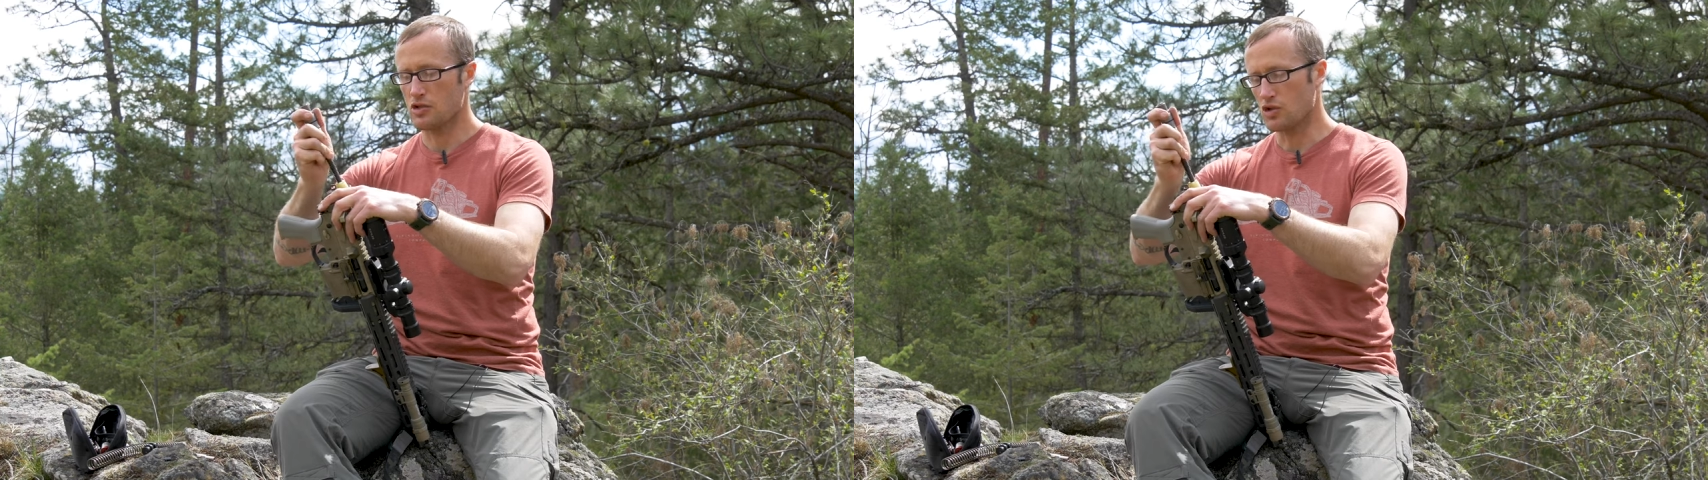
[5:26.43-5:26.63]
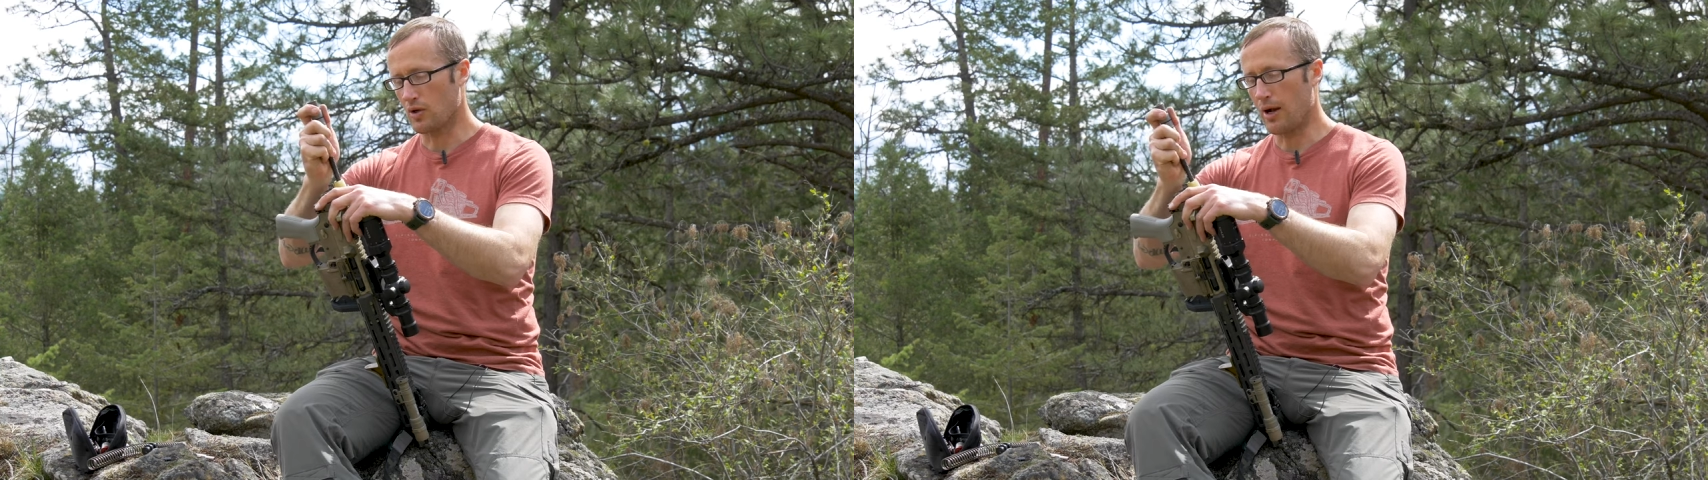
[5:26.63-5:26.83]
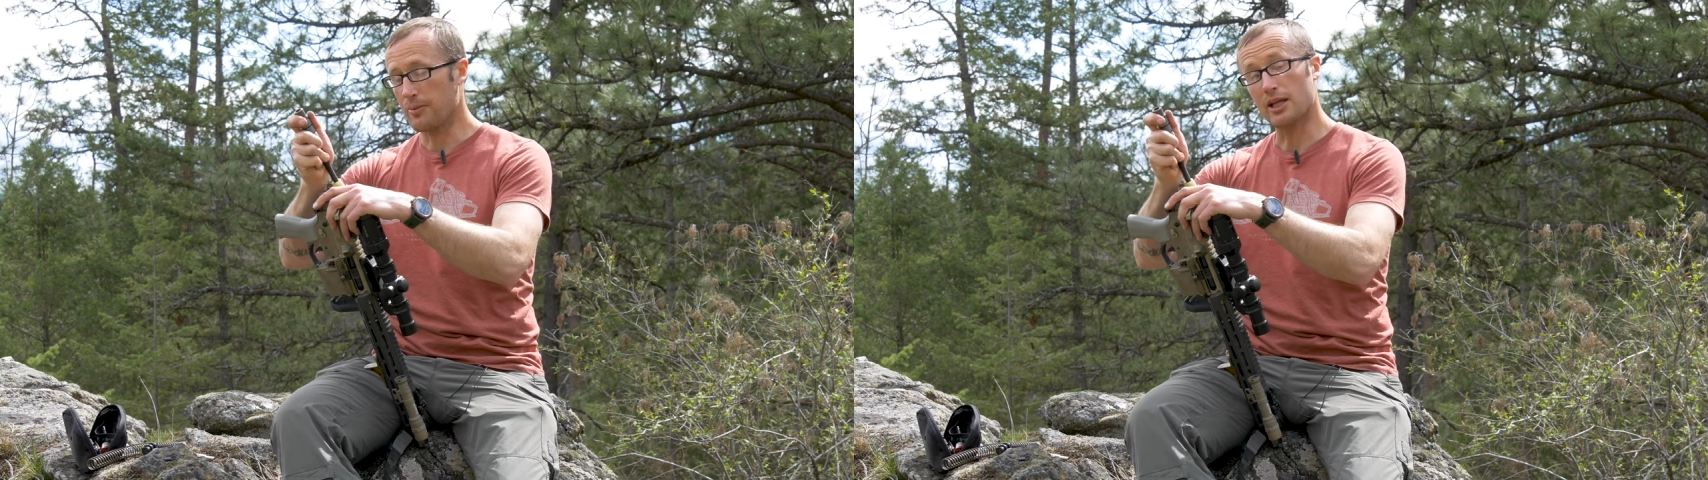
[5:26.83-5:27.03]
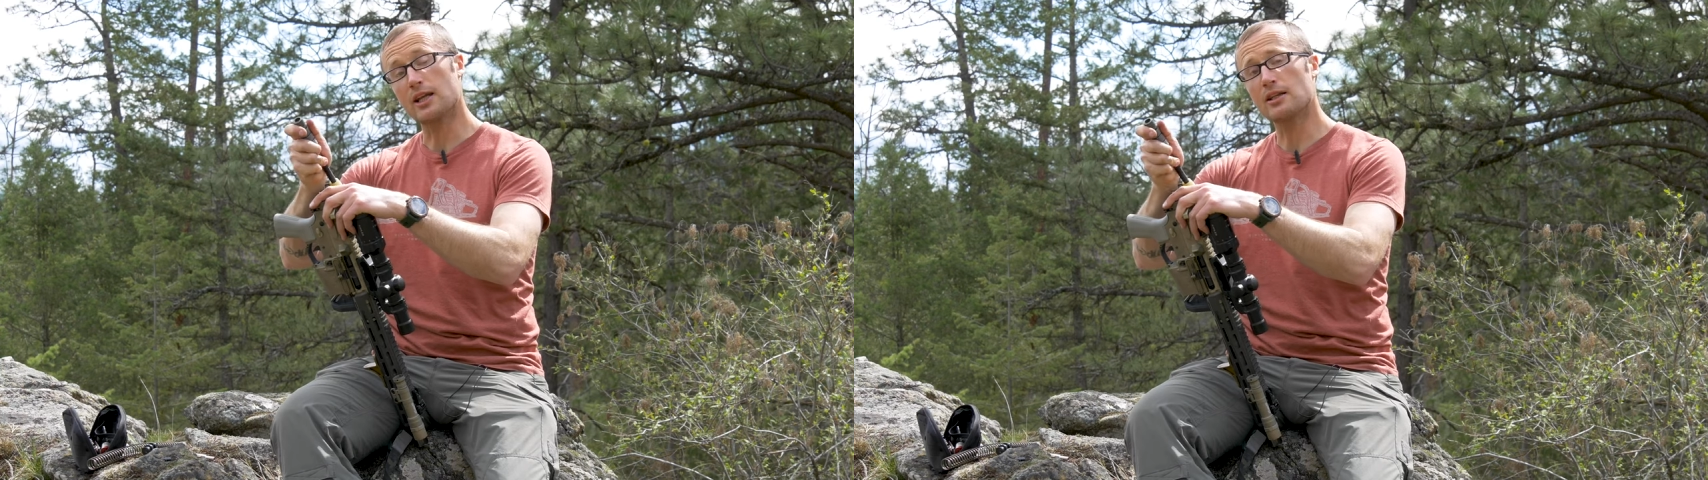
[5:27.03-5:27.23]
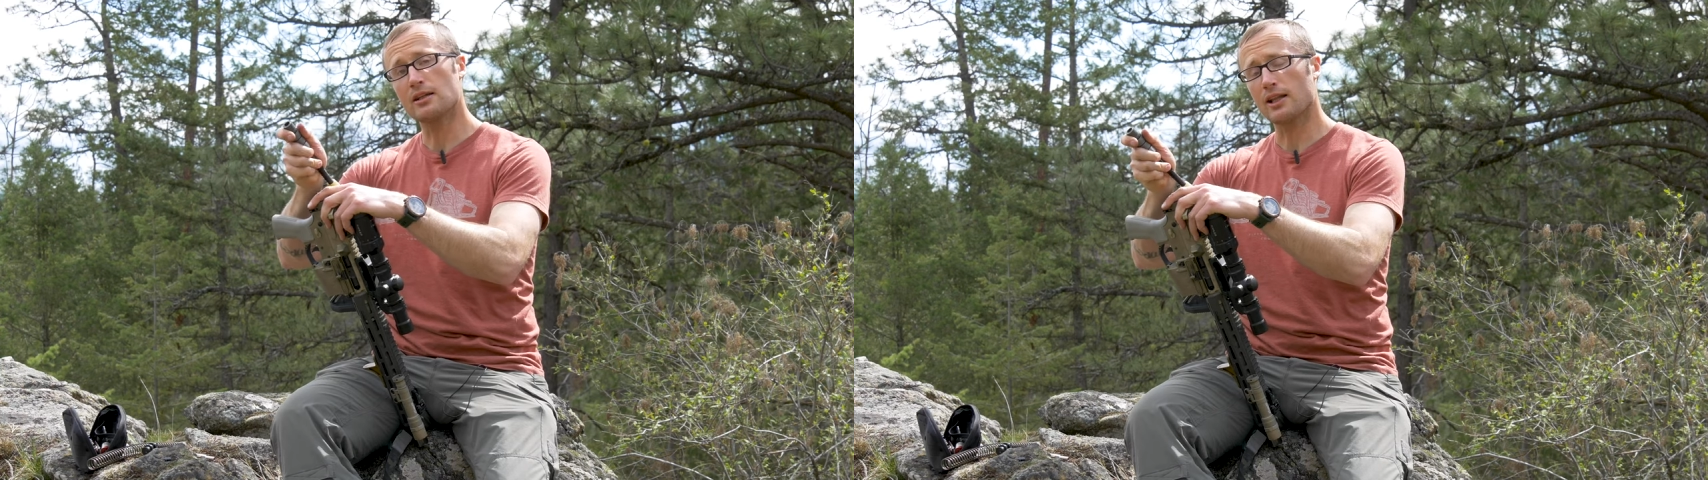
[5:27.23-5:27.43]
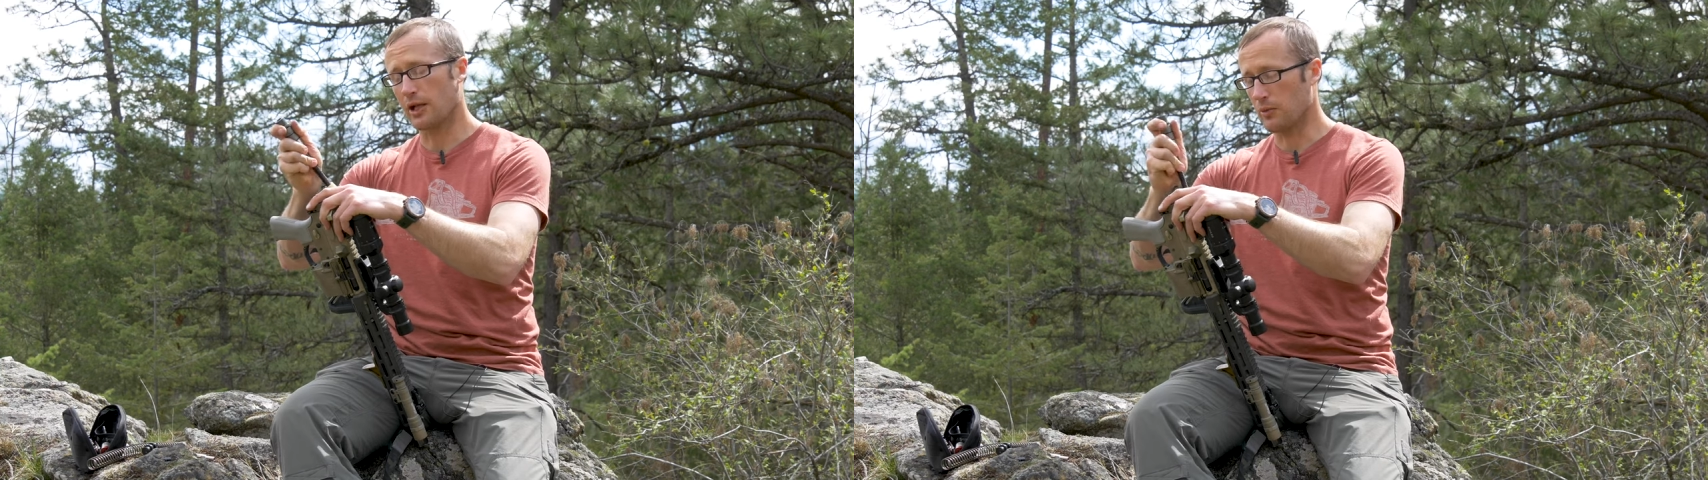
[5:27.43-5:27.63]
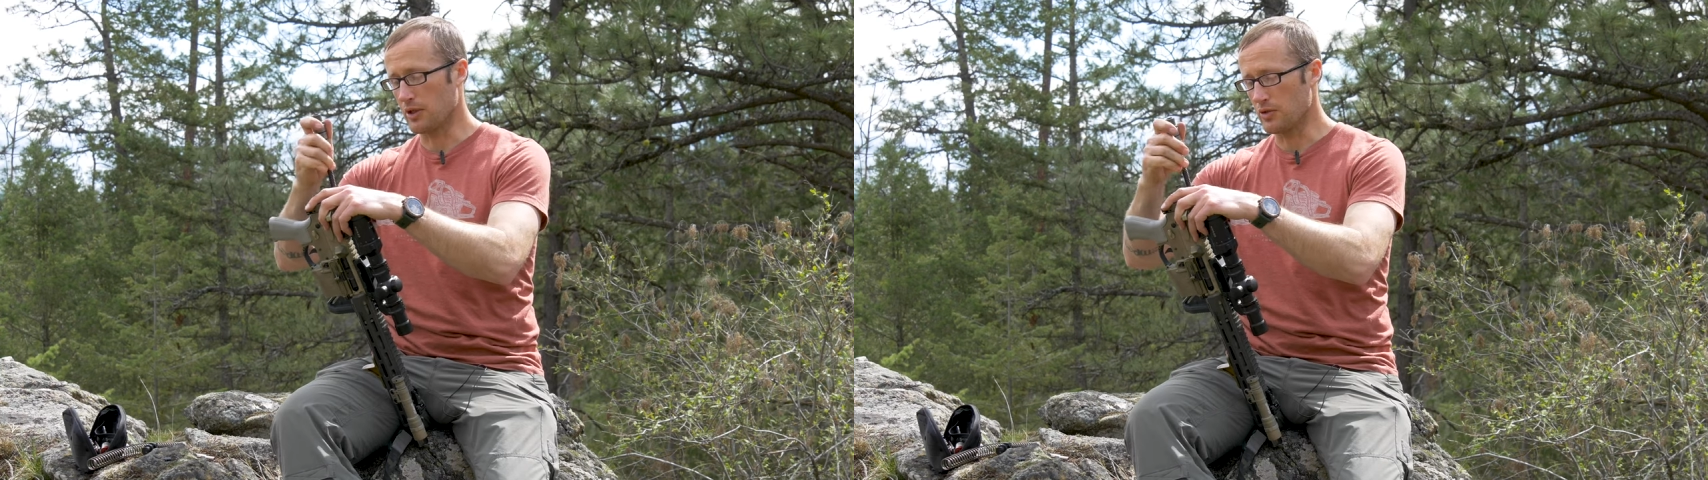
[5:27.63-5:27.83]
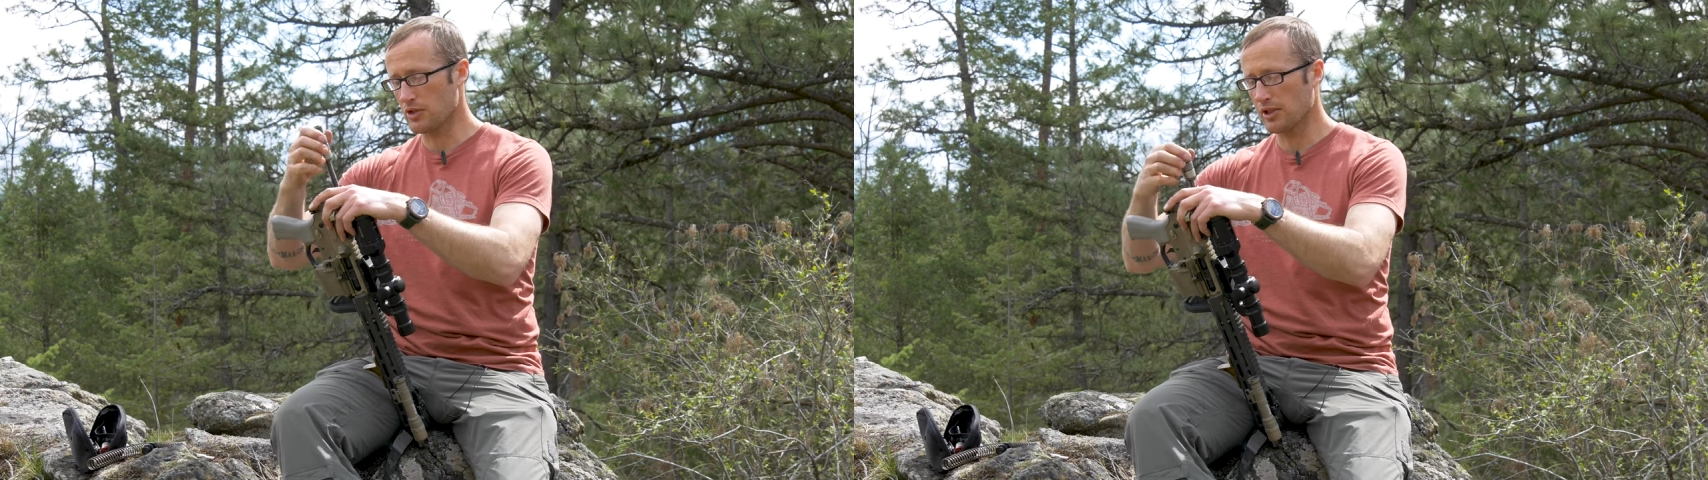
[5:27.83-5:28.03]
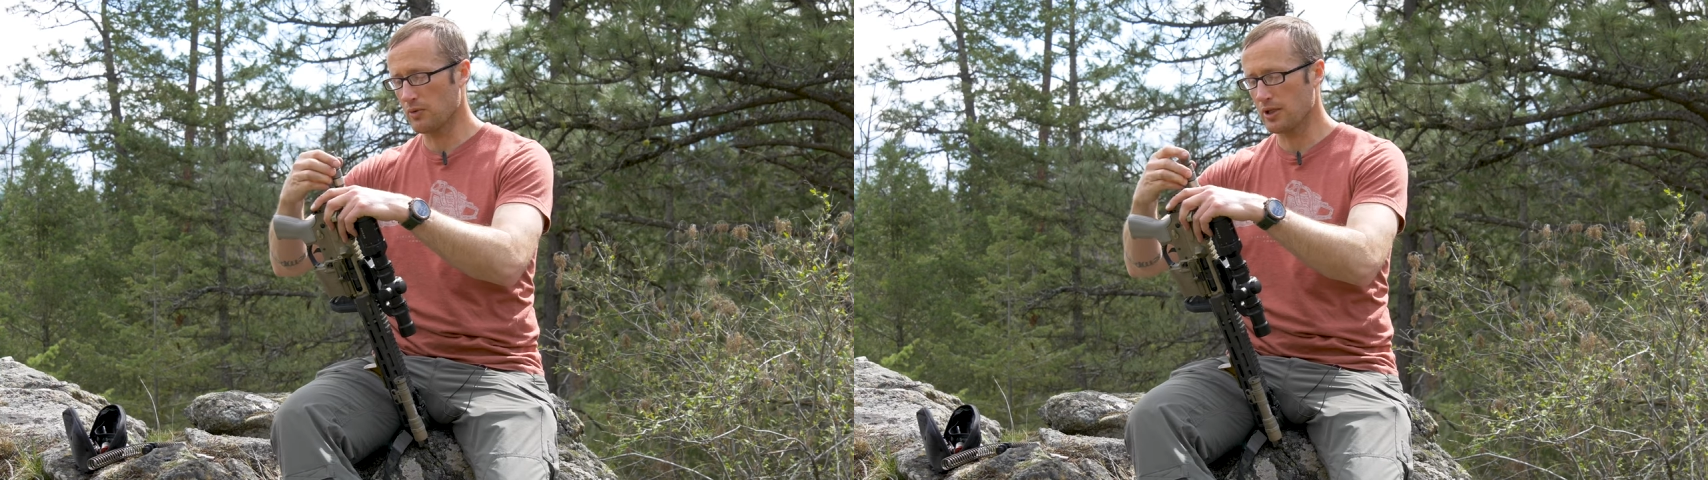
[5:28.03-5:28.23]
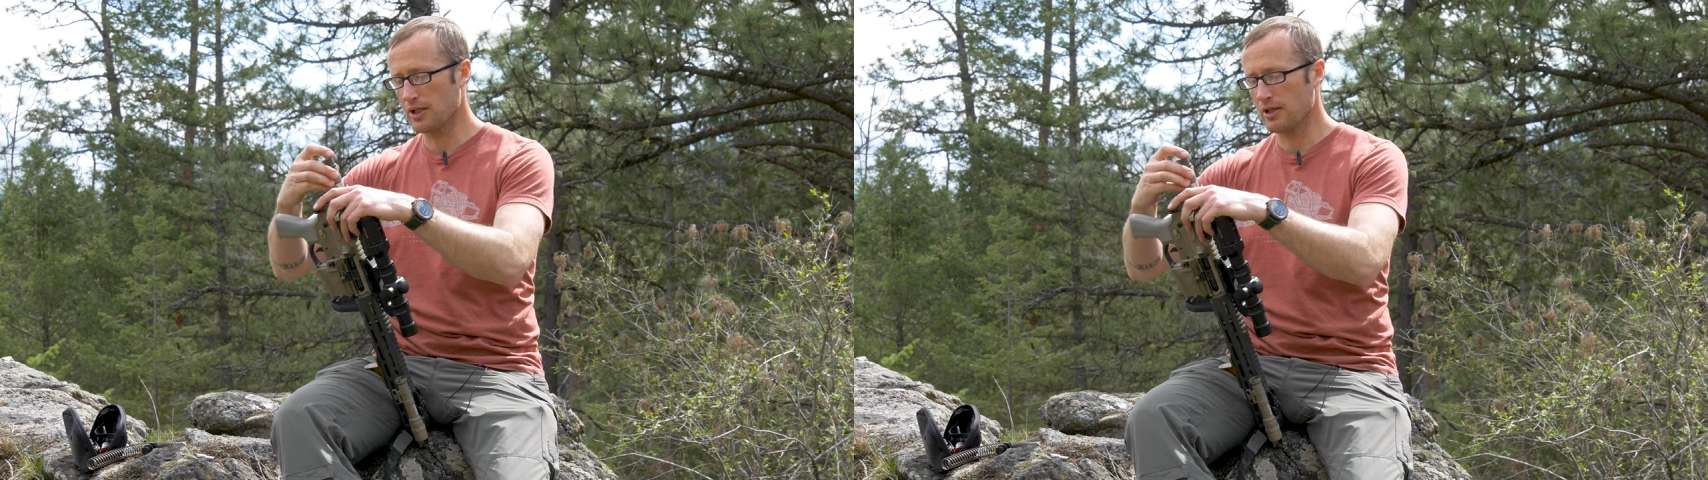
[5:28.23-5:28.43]
drop it in like we usually
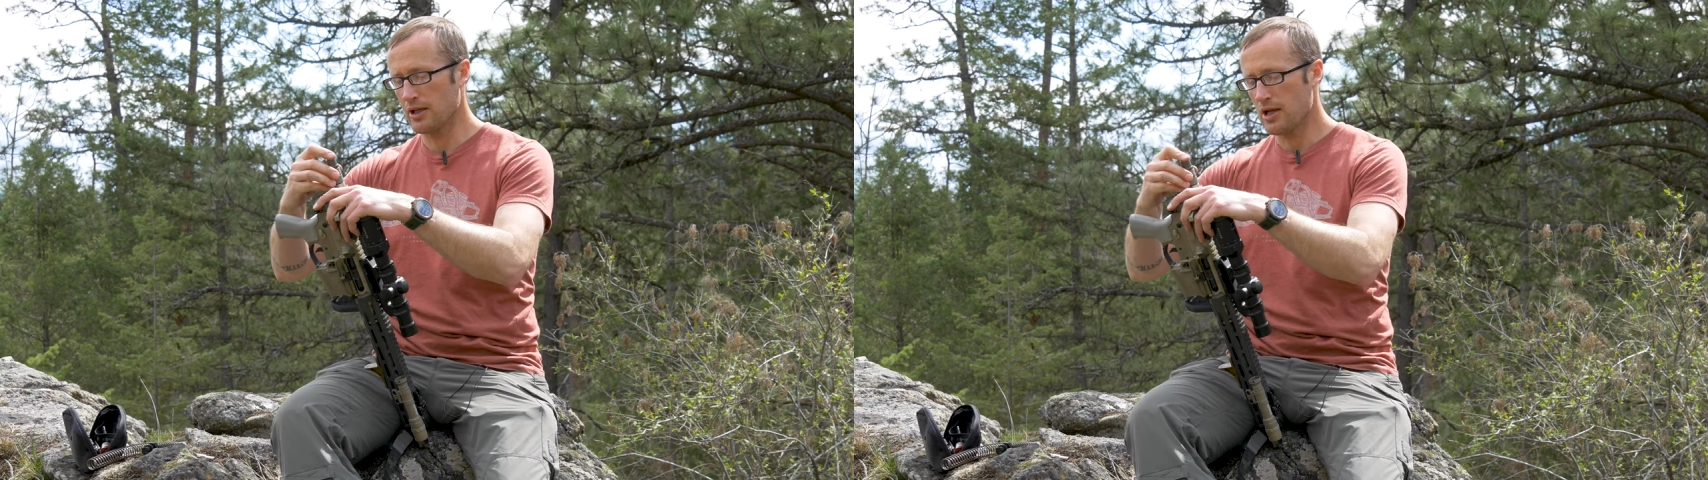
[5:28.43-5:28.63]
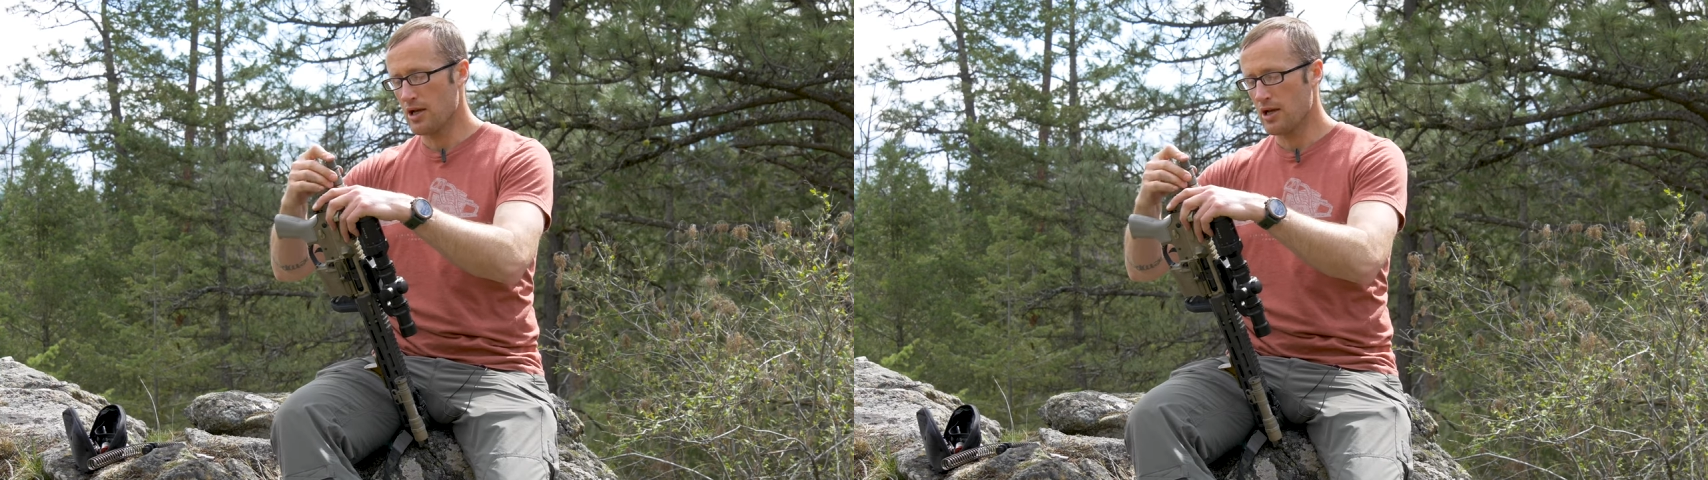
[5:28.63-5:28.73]
would,